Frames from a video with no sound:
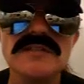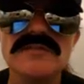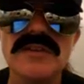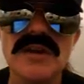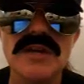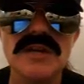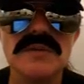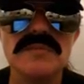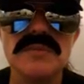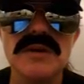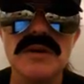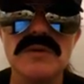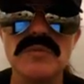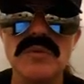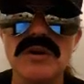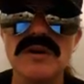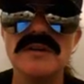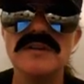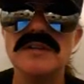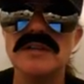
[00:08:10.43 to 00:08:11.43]
and dividing by
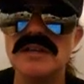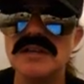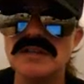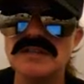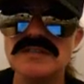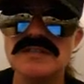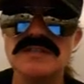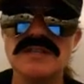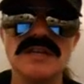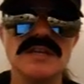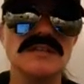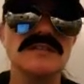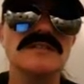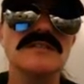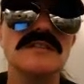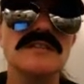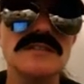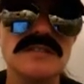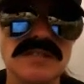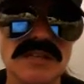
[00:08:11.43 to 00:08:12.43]
1, it stays
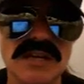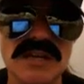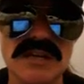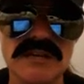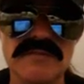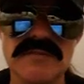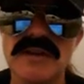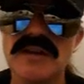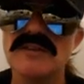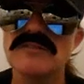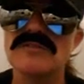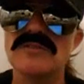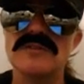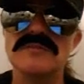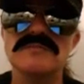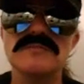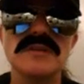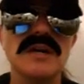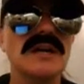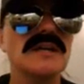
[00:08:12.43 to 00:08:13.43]
the same. So
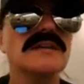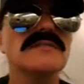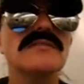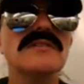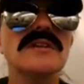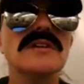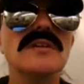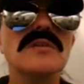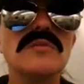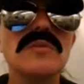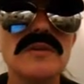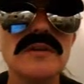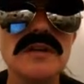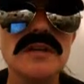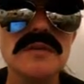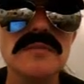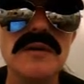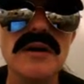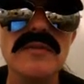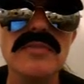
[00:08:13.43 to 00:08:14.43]
I'm not even going to
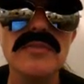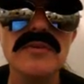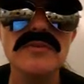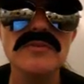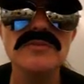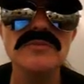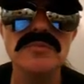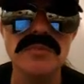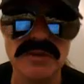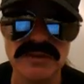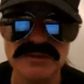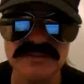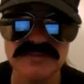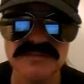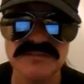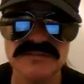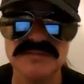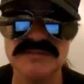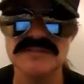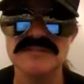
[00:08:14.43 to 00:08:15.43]
worry about those
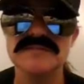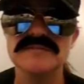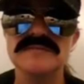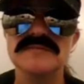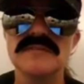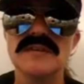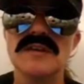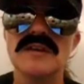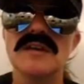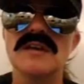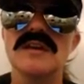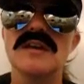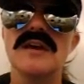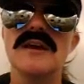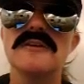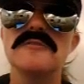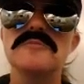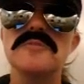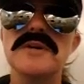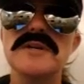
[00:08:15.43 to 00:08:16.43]
1's.
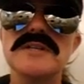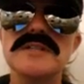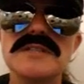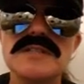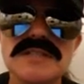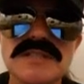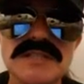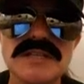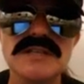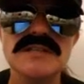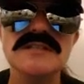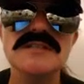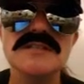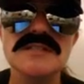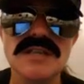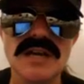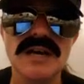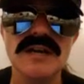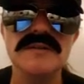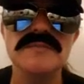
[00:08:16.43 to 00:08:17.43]
And what is 6
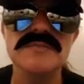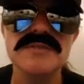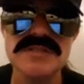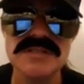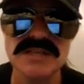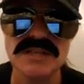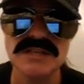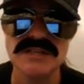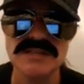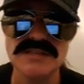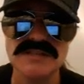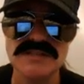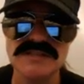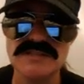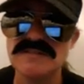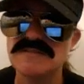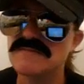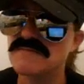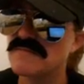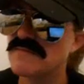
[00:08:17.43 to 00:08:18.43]
times
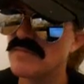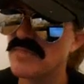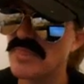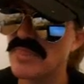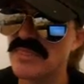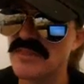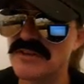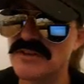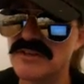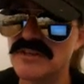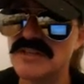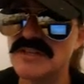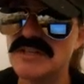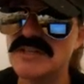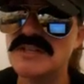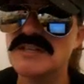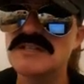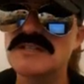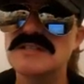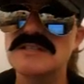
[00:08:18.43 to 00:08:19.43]
6?
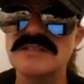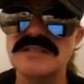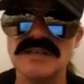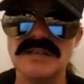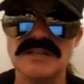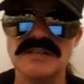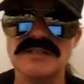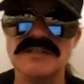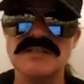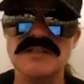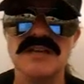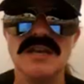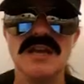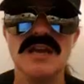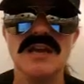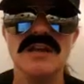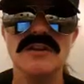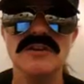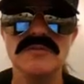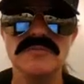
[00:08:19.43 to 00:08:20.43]
36.
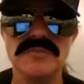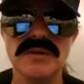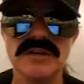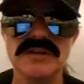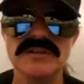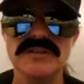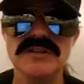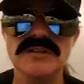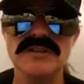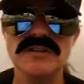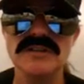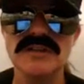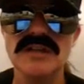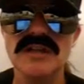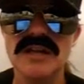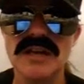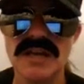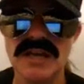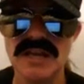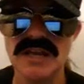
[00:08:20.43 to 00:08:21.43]
Numerical
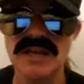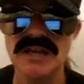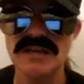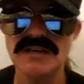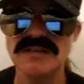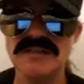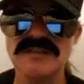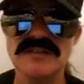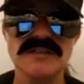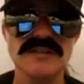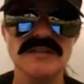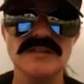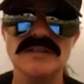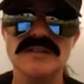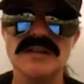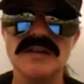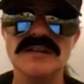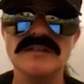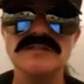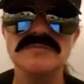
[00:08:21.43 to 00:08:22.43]
and
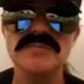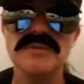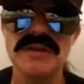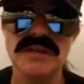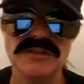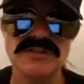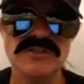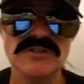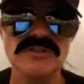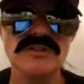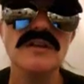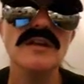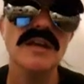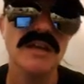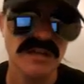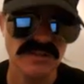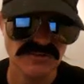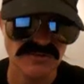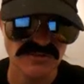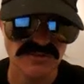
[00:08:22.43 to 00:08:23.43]
exponential
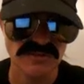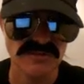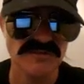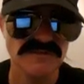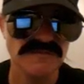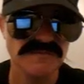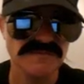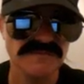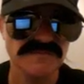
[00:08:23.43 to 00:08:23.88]
answer.